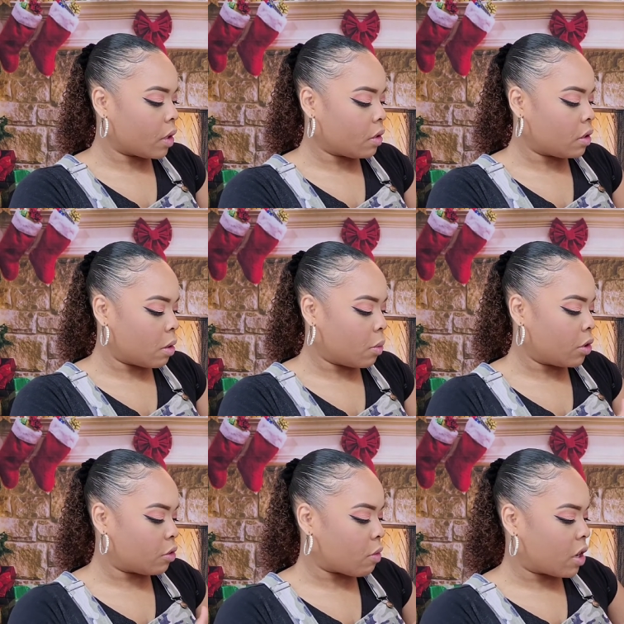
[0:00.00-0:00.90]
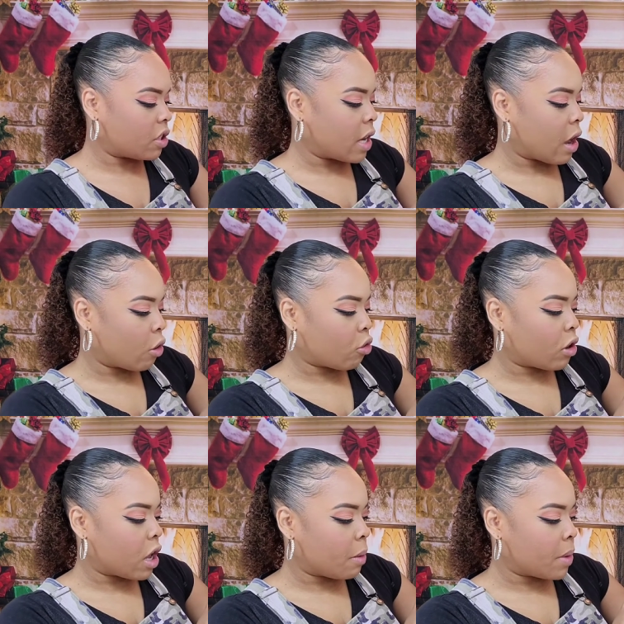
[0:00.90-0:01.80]
So we'll swatch now
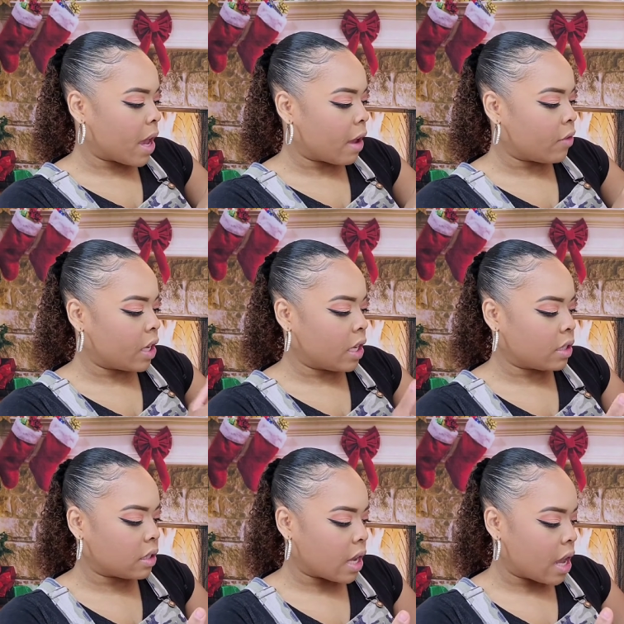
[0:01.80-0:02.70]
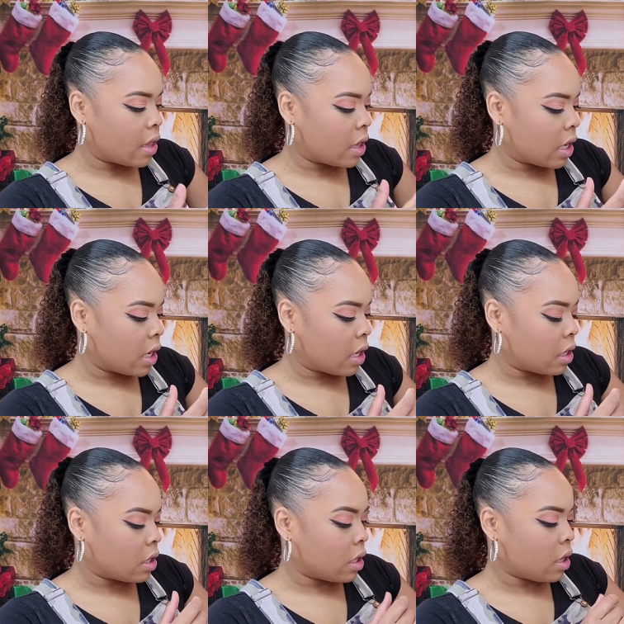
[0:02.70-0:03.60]
Crumb, Evidence, and
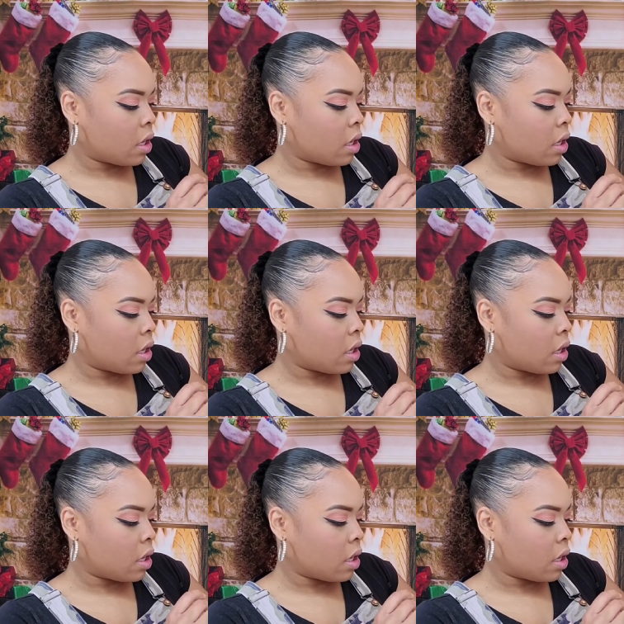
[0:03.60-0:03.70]
then